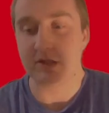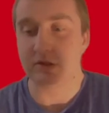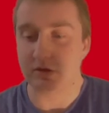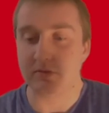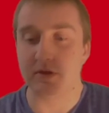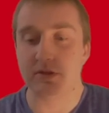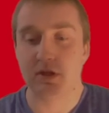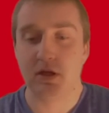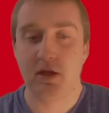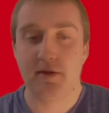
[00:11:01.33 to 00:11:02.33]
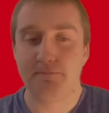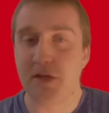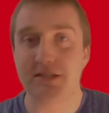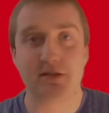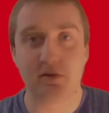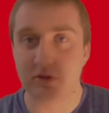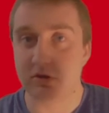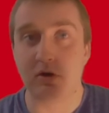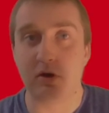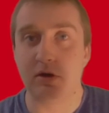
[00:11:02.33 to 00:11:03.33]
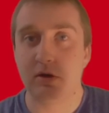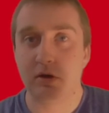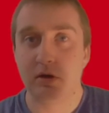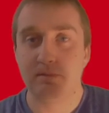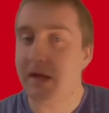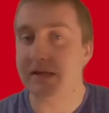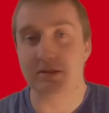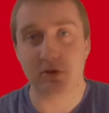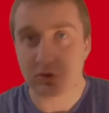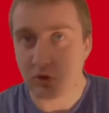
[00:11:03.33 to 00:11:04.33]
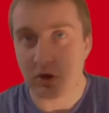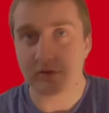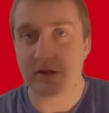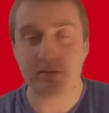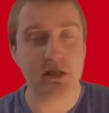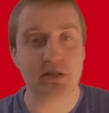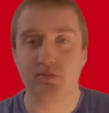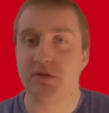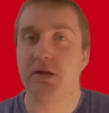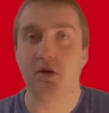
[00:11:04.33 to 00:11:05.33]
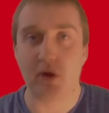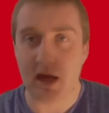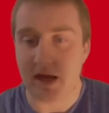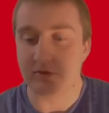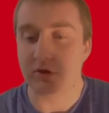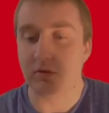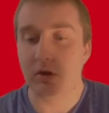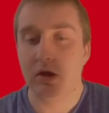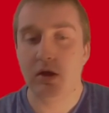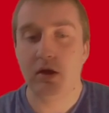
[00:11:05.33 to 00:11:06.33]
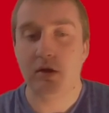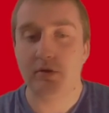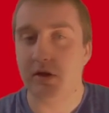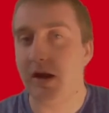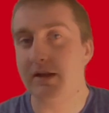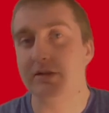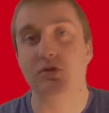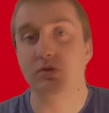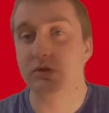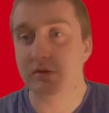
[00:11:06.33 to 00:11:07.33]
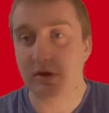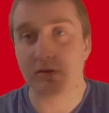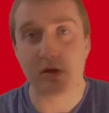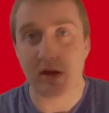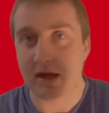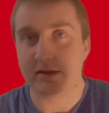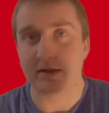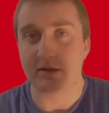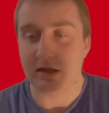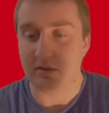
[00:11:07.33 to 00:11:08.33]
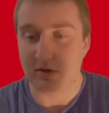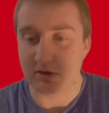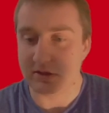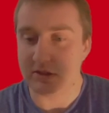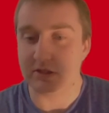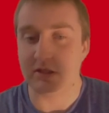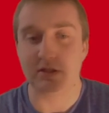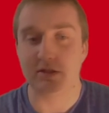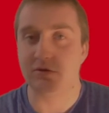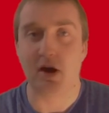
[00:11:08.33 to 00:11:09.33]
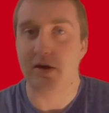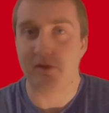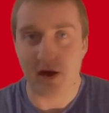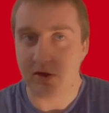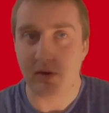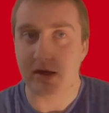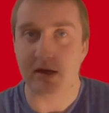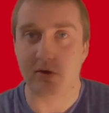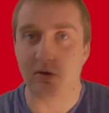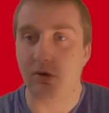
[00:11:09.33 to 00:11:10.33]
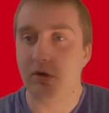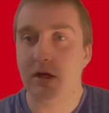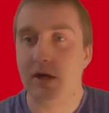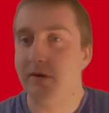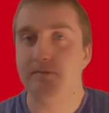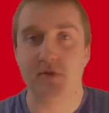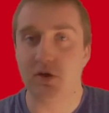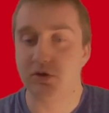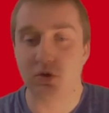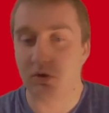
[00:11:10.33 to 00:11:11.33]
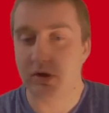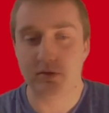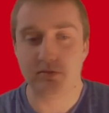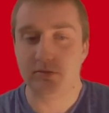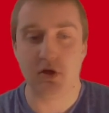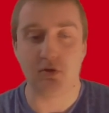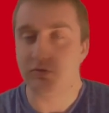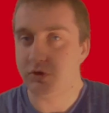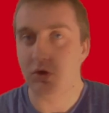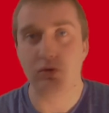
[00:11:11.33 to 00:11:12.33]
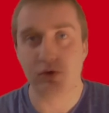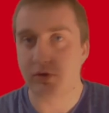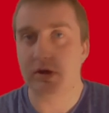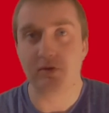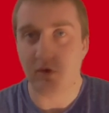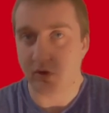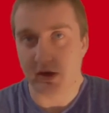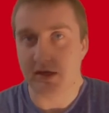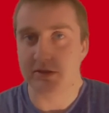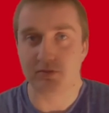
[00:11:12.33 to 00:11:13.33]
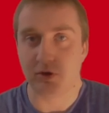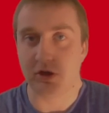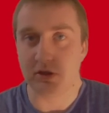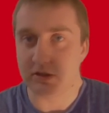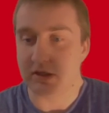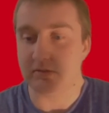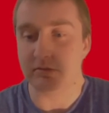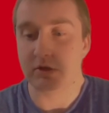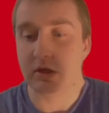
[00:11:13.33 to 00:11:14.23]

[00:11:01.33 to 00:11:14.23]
tournaments. That stuff is gone. They can still score off set pieces, but they don't have to. They're not exclusively reliant on keeping clean sheets and trying to find a way to get a goal. They're scoring, two, three, four against pretty good teams.